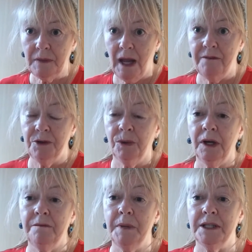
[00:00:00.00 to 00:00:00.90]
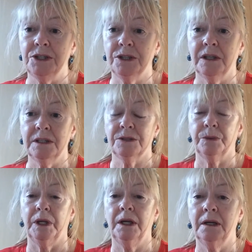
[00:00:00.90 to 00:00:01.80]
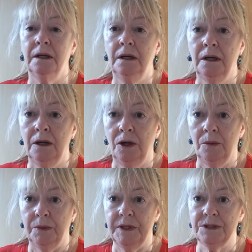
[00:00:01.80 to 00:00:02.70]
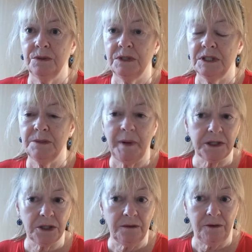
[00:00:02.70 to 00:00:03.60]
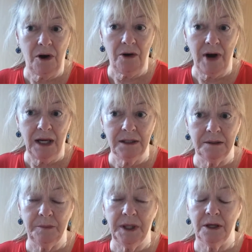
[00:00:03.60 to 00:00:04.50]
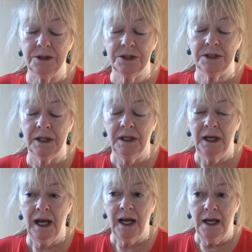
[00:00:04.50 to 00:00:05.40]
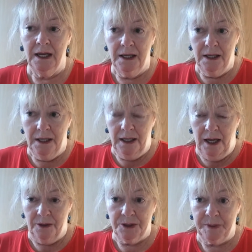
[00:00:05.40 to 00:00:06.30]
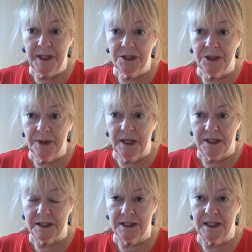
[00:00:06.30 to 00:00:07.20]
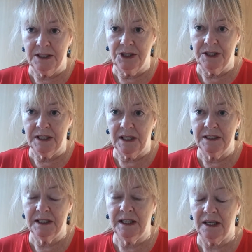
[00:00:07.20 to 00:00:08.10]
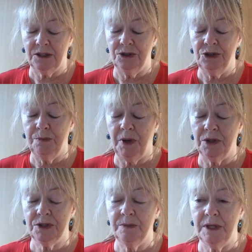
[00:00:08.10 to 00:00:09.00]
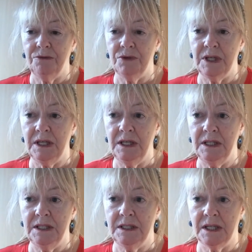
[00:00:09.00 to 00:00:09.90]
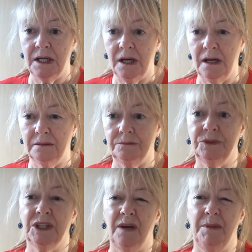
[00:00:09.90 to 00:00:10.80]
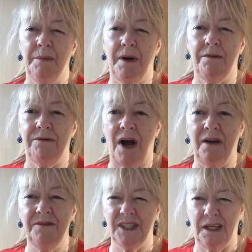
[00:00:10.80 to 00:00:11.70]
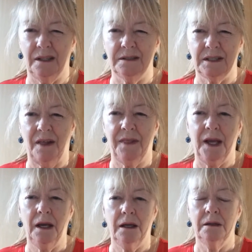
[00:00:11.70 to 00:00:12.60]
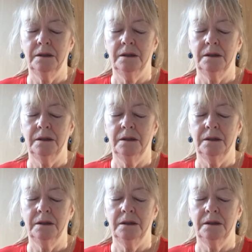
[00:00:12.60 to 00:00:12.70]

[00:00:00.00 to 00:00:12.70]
Everyone I've mentioned this week. But this one's especially for our Ellen, because I was speaking to her yesterday and she said, Aunty Kath, could you possibly read... She gave me about 5 titles, I think.